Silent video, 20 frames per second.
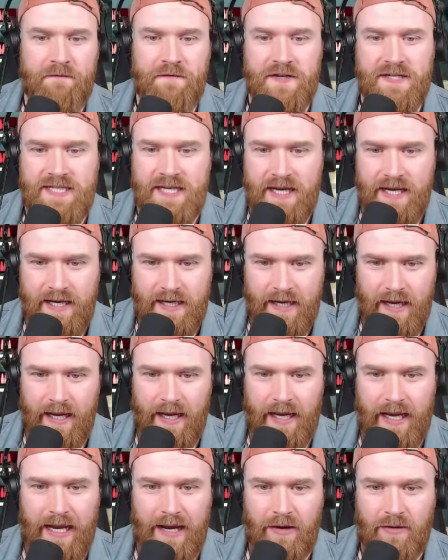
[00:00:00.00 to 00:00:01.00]
physique
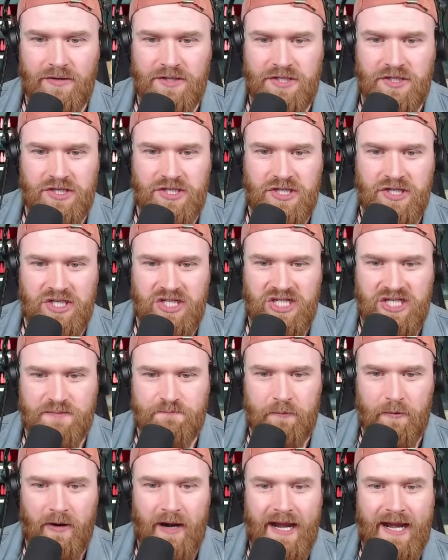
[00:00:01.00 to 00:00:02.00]
allows us to
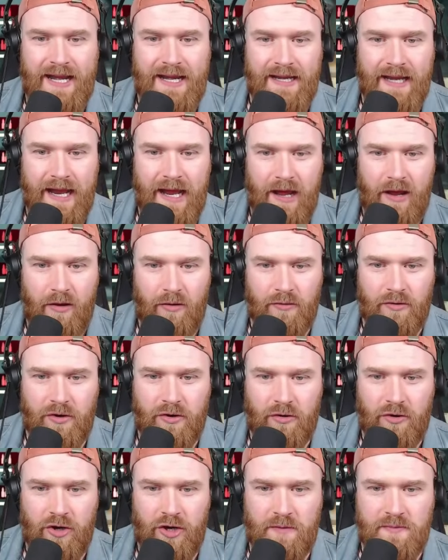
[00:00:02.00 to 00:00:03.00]
spray down
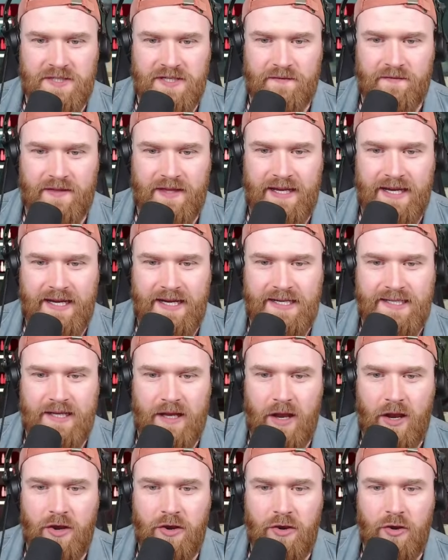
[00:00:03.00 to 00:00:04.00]
groups of these
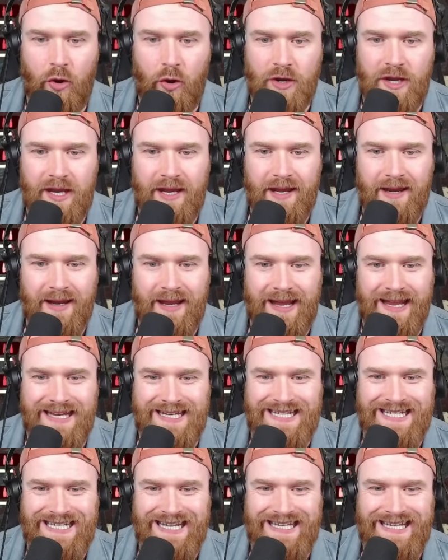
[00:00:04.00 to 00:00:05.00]
annoying
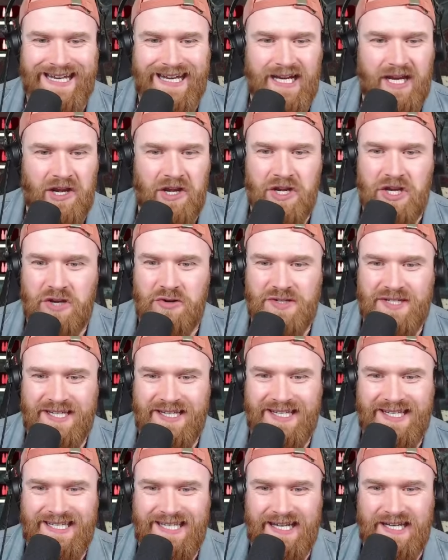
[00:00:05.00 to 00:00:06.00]
acidic
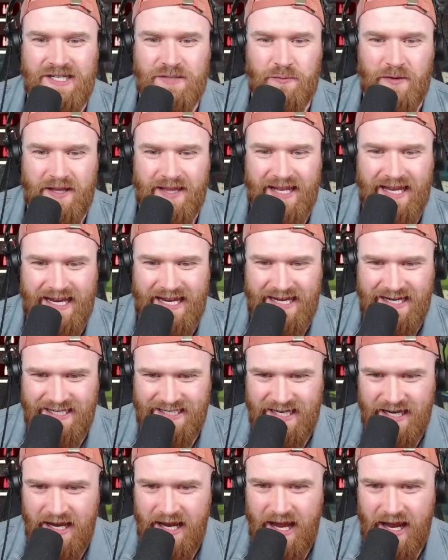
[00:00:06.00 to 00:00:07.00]
nuisances with
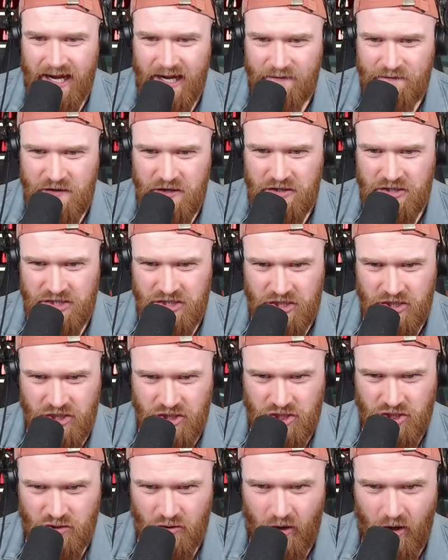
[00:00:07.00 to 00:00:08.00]
ease. And if you just
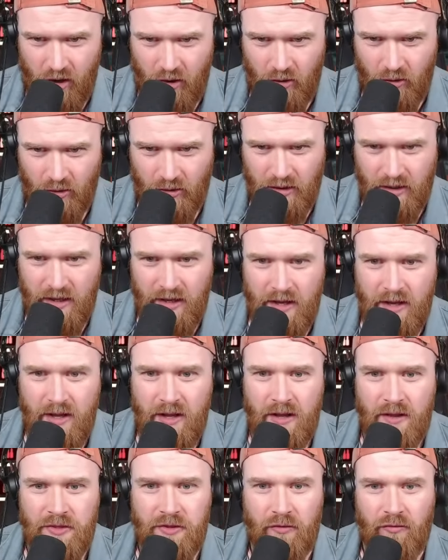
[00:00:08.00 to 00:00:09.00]
control
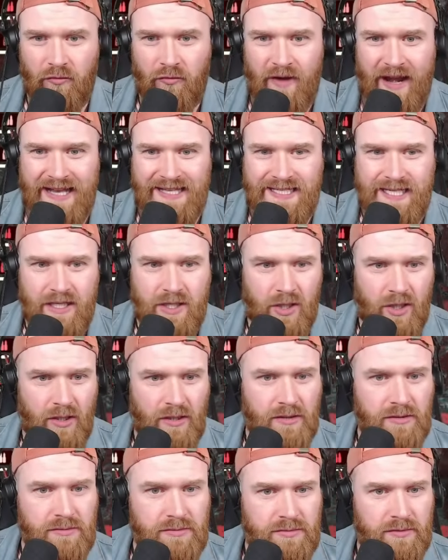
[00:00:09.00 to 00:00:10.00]
the
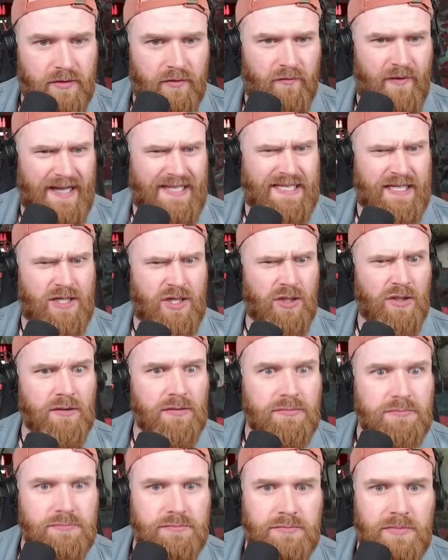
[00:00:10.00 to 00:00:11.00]
reticle,
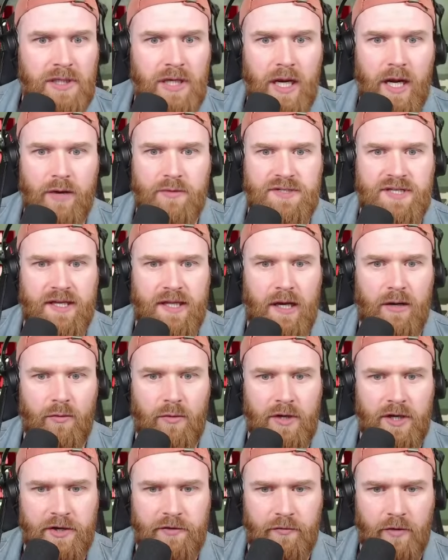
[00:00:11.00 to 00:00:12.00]
I always get that
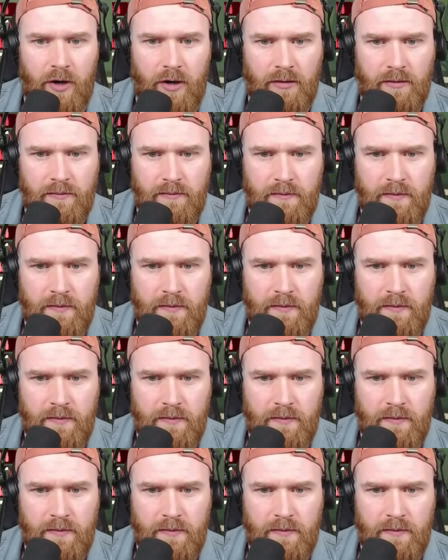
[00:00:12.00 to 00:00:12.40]
word wrong,